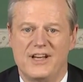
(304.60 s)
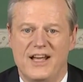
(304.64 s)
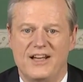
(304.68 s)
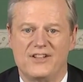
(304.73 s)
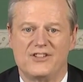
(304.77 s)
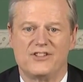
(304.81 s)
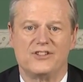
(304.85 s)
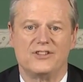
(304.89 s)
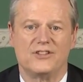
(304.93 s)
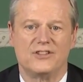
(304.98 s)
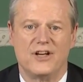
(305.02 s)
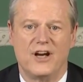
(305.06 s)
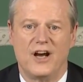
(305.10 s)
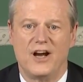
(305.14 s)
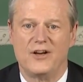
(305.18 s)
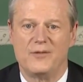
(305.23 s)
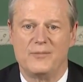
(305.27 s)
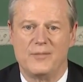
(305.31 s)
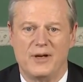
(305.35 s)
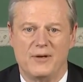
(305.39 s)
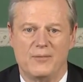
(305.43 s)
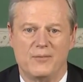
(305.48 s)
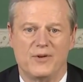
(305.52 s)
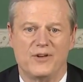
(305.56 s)
National
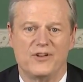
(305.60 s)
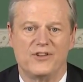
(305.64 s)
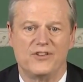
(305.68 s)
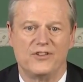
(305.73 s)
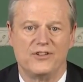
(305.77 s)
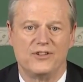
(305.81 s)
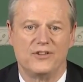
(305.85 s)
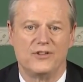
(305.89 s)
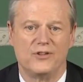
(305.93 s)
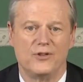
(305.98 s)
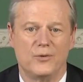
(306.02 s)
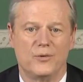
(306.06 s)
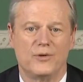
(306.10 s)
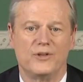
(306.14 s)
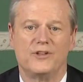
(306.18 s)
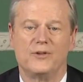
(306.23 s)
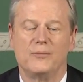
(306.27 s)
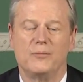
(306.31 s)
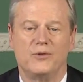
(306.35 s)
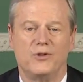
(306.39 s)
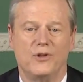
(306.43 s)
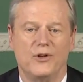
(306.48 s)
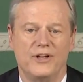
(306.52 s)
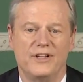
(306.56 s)
Guard members who were
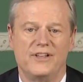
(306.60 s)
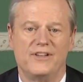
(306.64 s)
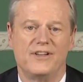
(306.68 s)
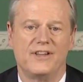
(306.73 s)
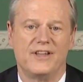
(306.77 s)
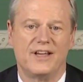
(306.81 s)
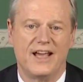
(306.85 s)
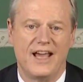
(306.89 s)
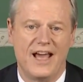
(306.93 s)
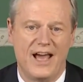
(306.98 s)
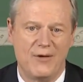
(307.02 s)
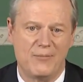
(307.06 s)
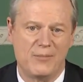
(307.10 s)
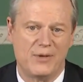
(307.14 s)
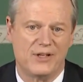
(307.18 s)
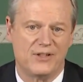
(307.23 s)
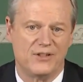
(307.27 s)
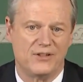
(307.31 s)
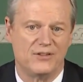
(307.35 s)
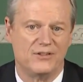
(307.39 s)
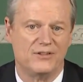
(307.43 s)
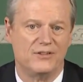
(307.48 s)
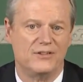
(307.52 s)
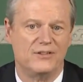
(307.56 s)
deployed to the
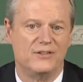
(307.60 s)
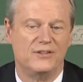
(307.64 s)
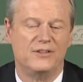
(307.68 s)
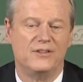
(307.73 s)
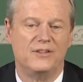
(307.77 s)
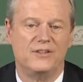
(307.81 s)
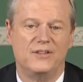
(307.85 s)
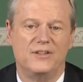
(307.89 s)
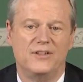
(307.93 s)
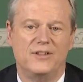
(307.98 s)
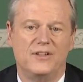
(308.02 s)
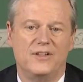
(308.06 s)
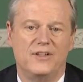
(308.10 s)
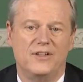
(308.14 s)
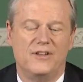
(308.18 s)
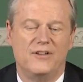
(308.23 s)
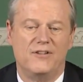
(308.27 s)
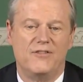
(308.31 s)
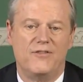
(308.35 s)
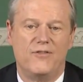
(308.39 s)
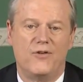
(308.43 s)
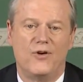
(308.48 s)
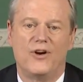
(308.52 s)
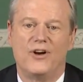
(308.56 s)
Capitol.
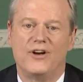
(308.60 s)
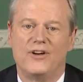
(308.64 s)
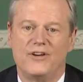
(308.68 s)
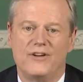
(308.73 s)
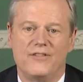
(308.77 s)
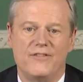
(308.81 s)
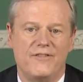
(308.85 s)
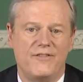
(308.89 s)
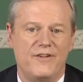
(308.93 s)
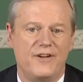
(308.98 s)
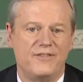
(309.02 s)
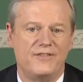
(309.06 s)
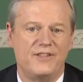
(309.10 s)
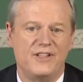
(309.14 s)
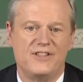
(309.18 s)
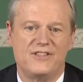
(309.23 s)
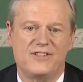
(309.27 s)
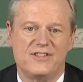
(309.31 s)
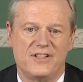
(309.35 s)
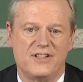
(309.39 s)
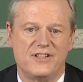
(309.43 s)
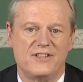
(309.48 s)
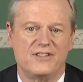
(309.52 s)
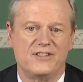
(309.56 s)
450
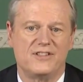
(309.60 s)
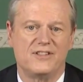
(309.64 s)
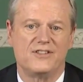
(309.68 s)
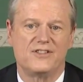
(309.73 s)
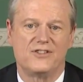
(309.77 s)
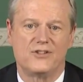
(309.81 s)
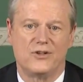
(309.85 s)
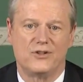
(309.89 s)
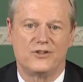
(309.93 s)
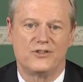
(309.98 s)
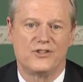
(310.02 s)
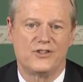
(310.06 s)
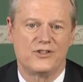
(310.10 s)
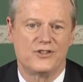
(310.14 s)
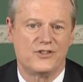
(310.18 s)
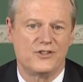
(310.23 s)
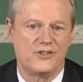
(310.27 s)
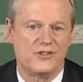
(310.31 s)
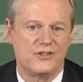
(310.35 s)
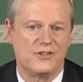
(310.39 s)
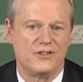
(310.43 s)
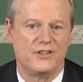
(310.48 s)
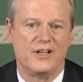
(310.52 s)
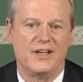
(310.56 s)
citizen
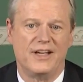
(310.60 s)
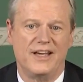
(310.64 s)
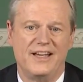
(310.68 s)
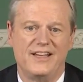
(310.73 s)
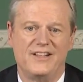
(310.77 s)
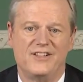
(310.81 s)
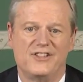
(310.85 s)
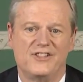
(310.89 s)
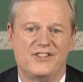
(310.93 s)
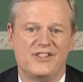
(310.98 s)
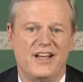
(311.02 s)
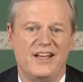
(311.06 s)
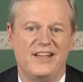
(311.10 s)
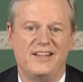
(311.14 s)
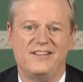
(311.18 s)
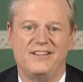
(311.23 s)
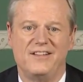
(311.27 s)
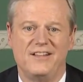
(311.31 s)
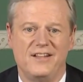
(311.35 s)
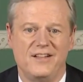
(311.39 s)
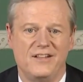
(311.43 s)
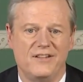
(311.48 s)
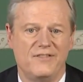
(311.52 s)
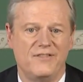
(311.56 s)
soldiers, ages
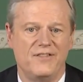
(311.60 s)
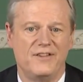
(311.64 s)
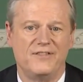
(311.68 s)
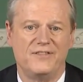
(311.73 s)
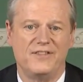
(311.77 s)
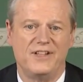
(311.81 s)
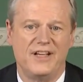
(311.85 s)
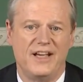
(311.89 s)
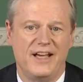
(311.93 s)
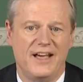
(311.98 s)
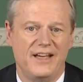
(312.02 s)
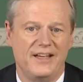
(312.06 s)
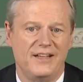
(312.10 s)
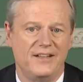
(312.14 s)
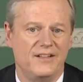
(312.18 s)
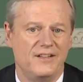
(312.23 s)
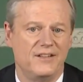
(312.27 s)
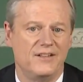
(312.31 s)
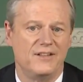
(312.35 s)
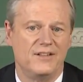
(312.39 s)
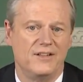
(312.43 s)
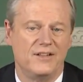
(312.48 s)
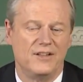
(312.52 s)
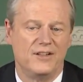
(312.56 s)
18 to 58,
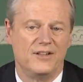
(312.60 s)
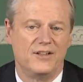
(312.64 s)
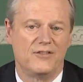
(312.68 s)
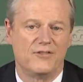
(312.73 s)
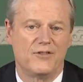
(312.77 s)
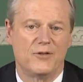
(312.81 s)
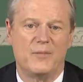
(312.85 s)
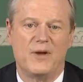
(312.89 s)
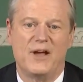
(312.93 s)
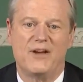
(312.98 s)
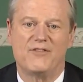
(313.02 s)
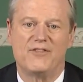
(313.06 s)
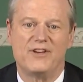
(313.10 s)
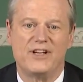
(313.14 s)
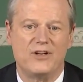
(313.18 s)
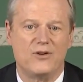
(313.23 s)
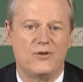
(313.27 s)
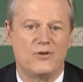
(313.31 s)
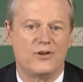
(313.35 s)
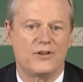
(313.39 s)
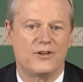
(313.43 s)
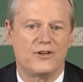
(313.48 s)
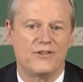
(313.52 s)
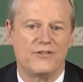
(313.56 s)
from every
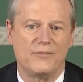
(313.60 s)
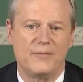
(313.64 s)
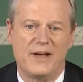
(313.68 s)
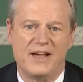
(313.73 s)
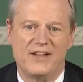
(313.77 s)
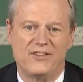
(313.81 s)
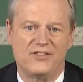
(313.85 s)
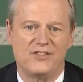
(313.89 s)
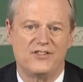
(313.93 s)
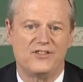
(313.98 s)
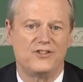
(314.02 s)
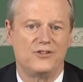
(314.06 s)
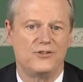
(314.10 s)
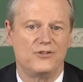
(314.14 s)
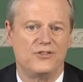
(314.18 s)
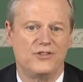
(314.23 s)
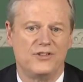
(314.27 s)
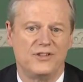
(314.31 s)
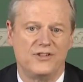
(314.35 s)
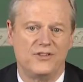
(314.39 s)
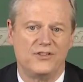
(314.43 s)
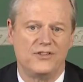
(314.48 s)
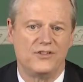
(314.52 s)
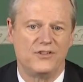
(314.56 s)
corner of
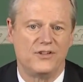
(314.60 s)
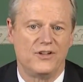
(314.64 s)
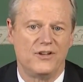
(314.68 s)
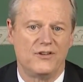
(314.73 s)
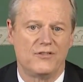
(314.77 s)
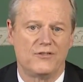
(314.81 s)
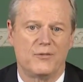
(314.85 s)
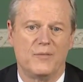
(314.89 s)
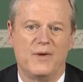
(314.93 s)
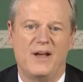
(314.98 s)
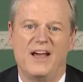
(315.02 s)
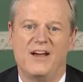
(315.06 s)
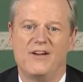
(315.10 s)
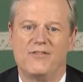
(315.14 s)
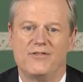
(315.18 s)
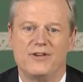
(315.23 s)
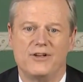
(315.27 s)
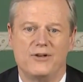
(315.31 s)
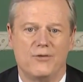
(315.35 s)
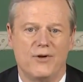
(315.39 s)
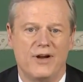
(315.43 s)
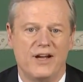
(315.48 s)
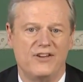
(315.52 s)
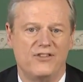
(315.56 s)
Massachusetts from
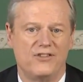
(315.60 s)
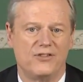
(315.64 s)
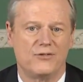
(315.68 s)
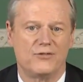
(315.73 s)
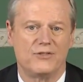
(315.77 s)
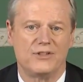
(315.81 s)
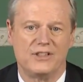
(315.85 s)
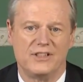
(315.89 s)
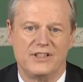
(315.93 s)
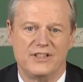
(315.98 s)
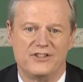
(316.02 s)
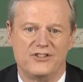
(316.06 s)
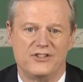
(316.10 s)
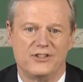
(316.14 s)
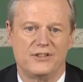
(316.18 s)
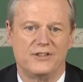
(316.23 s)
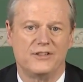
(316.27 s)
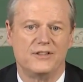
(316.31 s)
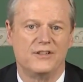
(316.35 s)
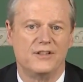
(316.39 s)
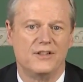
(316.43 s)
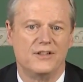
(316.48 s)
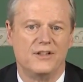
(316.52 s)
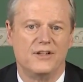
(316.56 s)
every race and
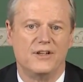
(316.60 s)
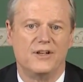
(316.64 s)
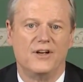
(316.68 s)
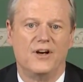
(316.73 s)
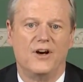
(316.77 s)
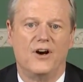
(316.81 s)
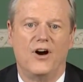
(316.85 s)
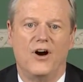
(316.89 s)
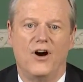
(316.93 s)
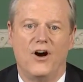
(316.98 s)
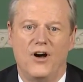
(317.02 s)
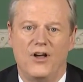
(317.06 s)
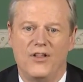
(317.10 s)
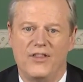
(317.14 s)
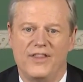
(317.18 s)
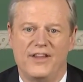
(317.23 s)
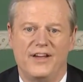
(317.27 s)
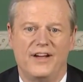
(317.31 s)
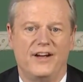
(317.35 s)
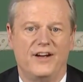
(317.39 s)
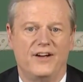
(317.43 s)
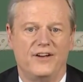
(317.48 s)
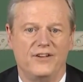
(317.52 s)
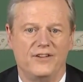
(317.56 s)
religion, all
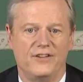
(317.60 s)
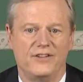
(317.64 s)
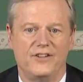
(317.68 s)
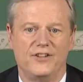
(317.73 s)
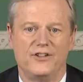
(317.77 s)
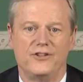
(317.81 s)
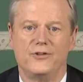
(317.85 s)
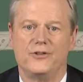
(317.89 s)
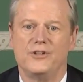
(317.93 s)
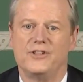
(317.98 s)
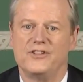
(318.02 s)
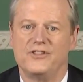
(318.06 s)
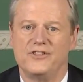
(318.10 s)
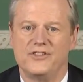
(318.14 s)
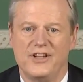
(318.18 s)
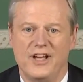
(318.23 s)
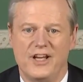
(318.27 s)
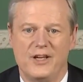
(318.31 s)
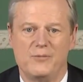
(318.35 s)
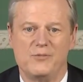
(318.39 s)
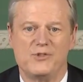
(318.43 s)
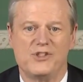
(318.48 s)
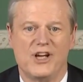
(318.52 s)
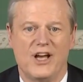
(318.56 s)
there to do the
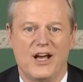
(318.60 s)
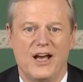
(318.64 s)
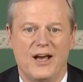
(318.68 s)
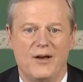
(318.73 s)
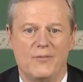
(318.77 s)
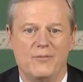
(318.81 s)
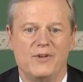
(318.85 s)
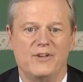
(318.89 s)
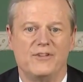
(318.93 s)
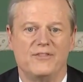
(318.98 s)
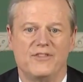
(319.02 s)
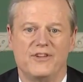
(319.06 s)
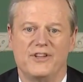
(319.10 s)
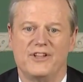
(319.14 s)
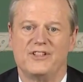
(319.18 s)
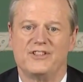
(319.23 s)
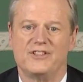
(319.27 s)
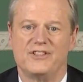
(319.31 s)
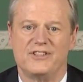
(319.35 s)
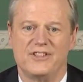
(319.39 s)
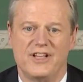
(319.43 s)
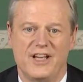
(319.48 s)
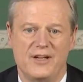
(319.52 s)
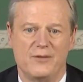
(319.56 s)
same job for the
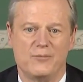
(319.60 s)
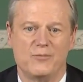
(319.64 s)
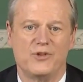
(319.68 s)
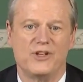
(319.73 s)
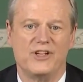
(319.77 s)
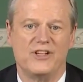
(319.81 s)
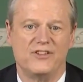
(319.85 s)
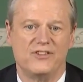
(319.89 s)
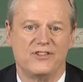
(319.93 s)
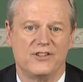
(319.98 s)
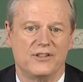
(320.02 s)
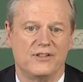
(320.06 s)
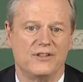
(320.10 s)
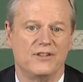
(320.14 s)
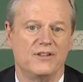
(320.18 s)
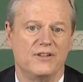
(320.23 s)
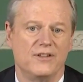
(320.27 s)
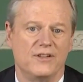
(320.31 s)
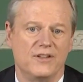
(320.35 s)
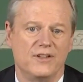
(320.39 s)
same reason